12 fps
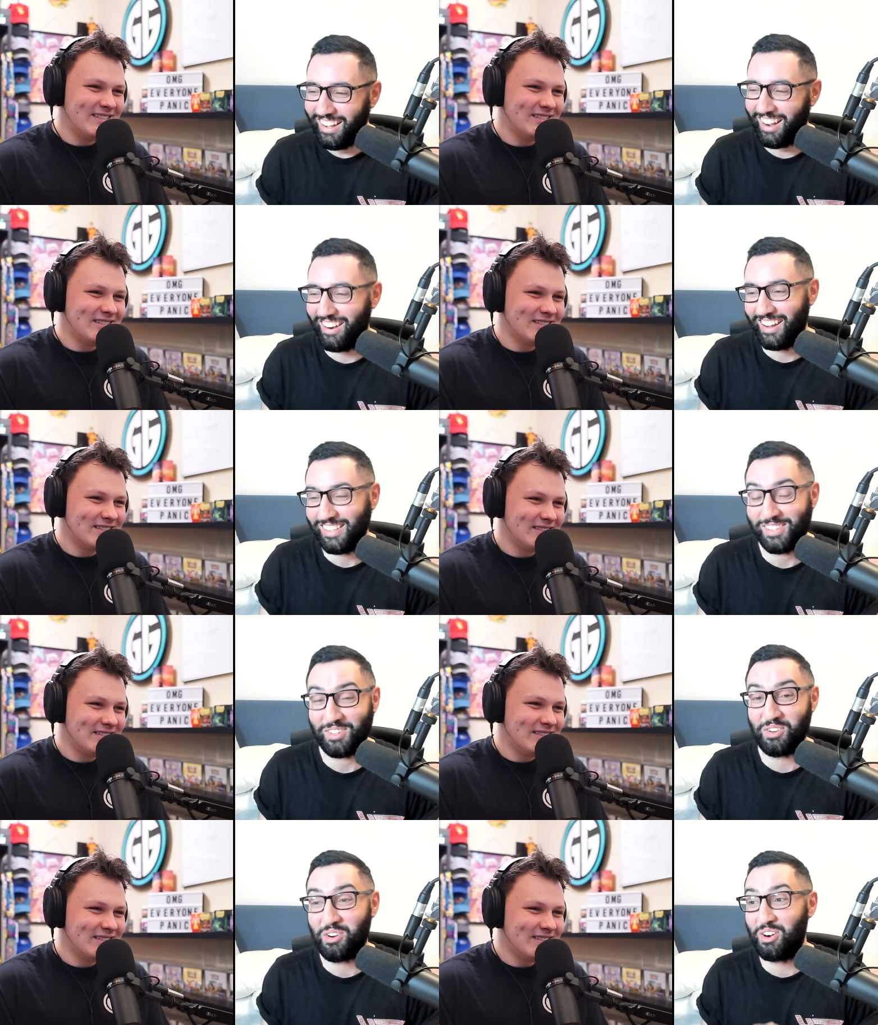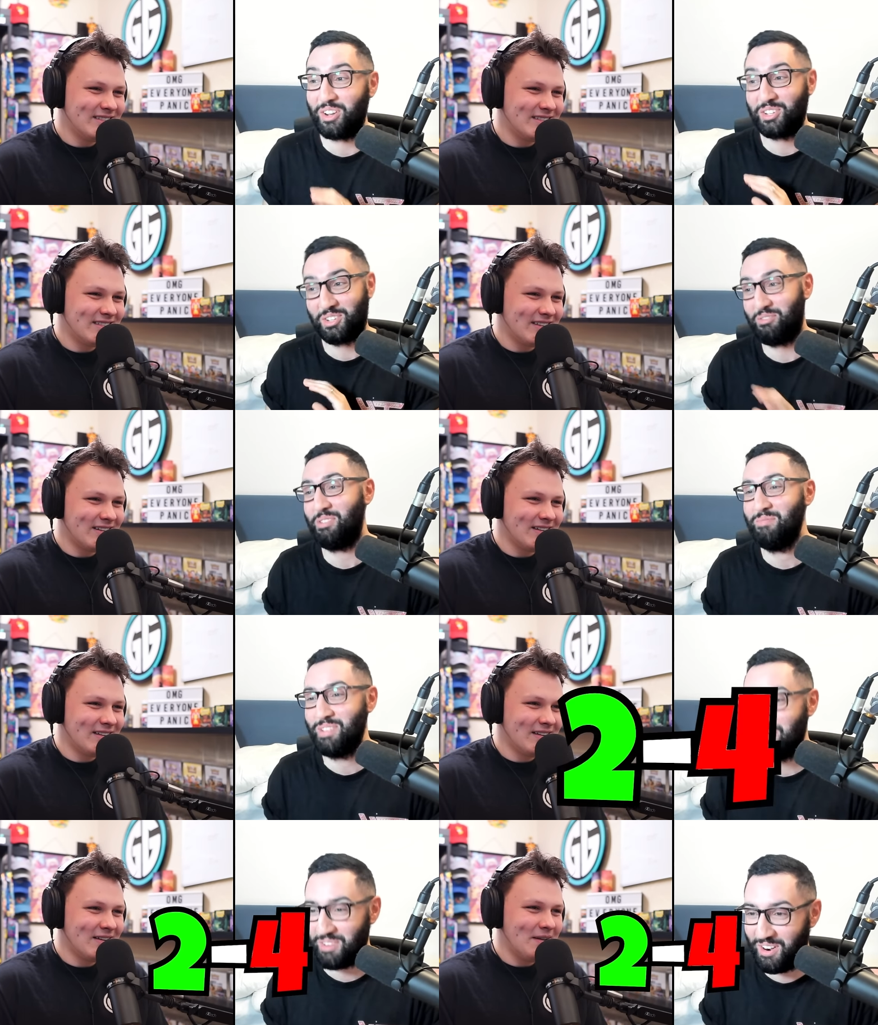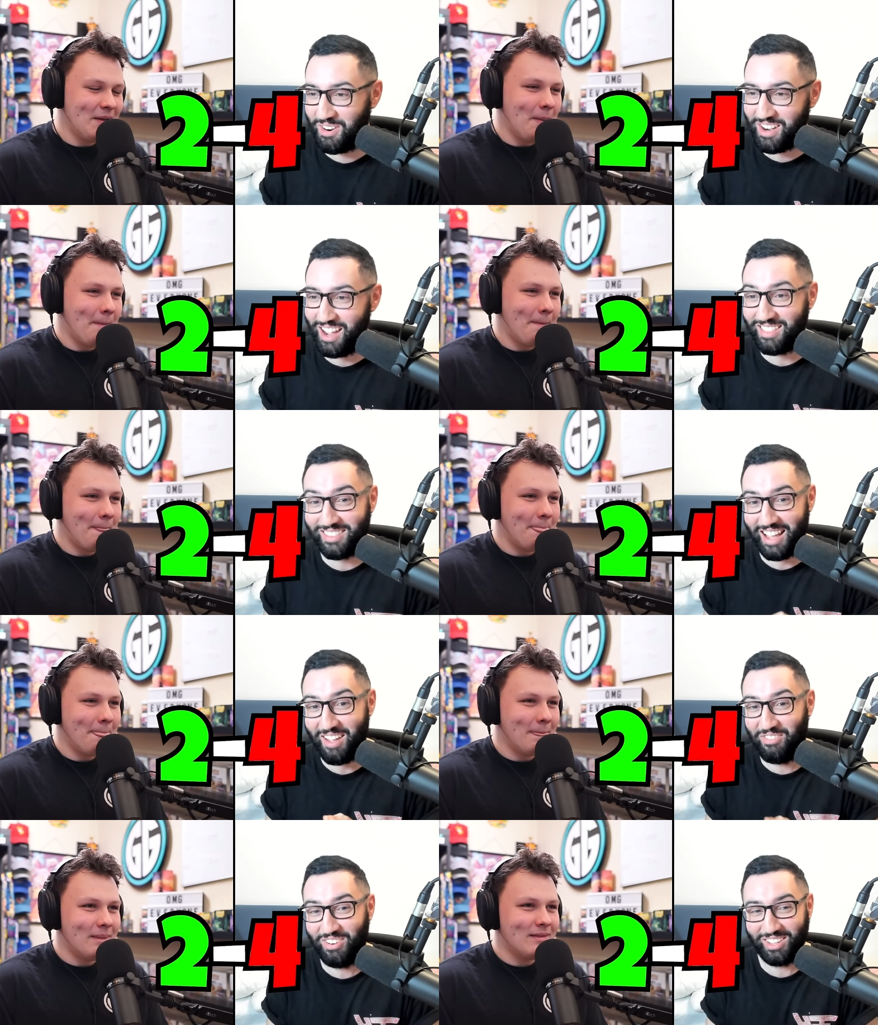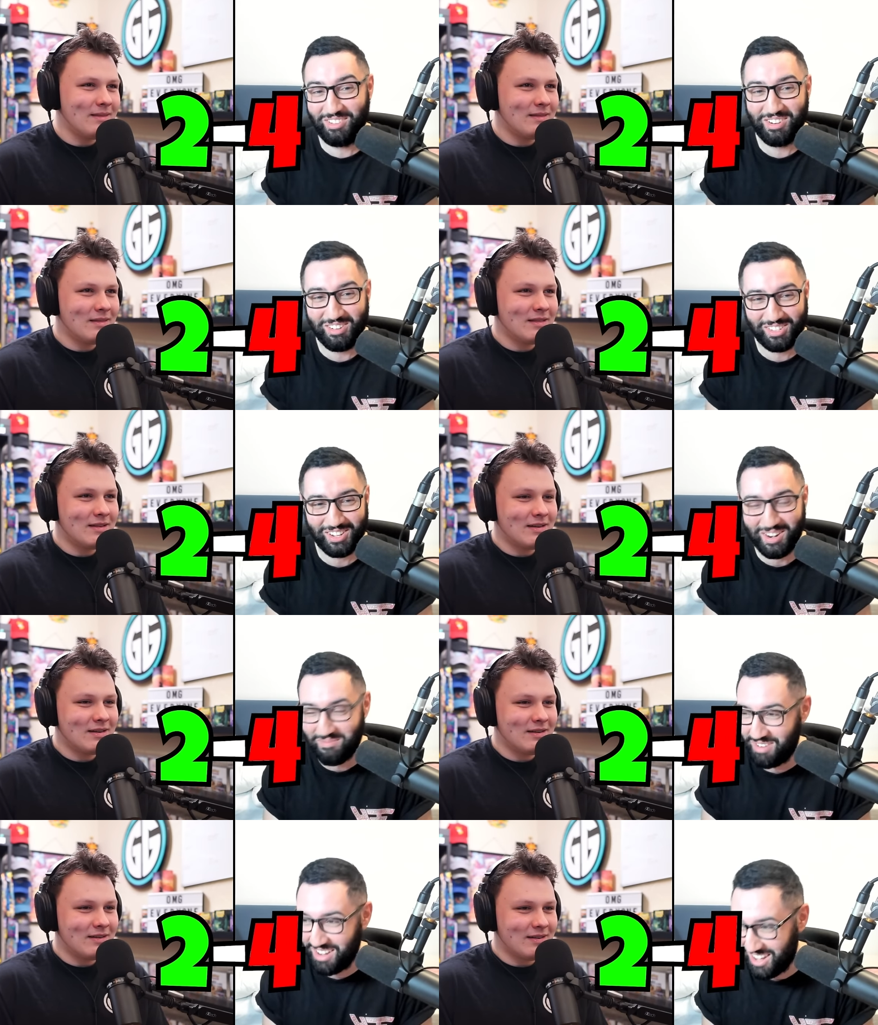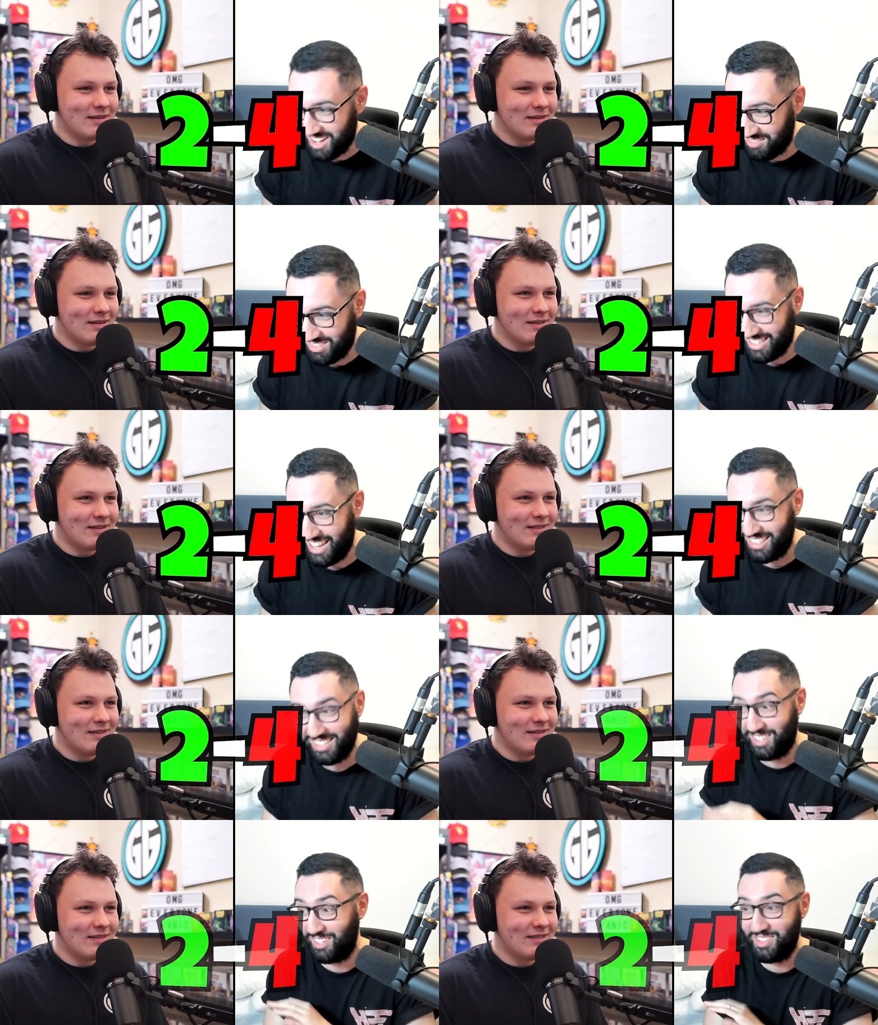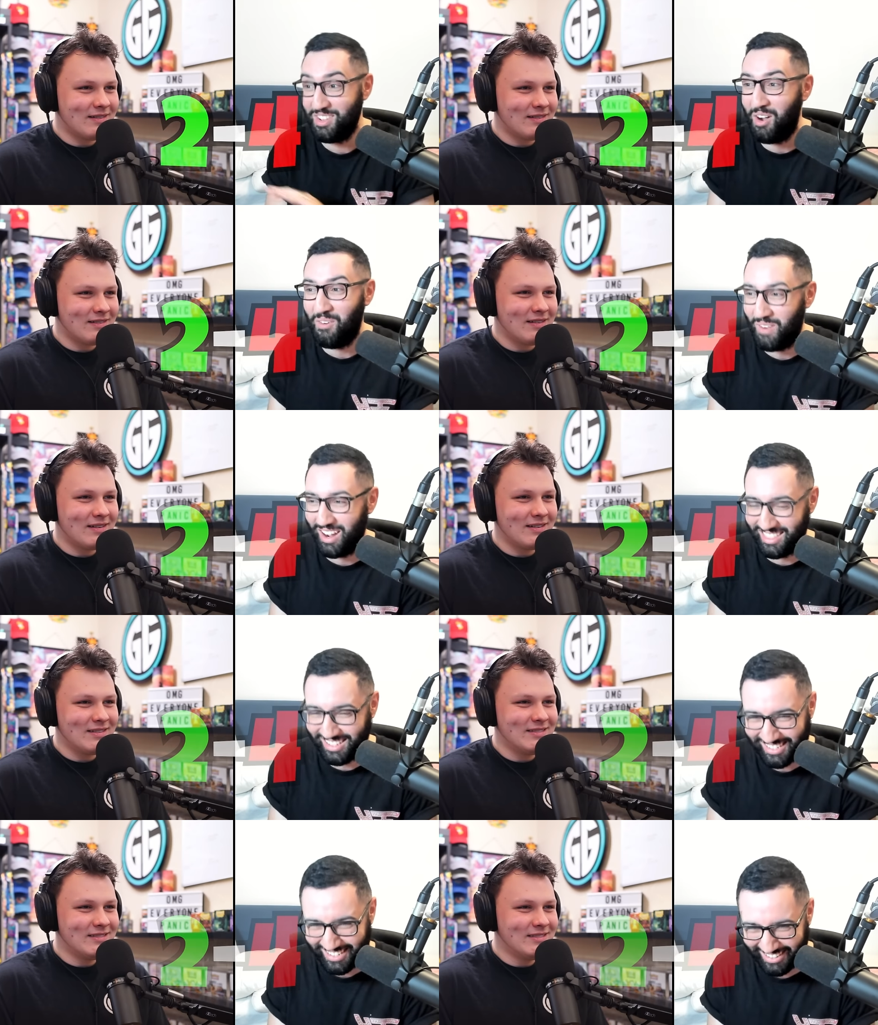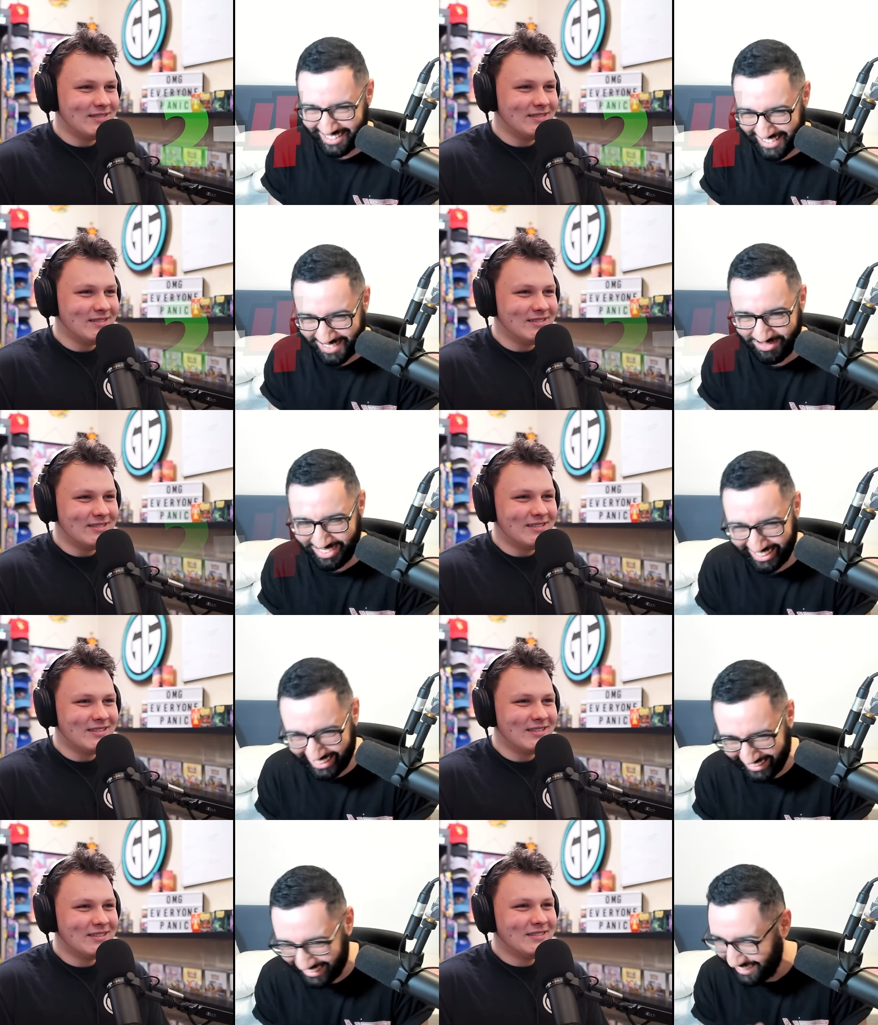Speaker 1: All right, so you're extremely wrong, and definitely when you started bringing up stat, this is not why this card is played.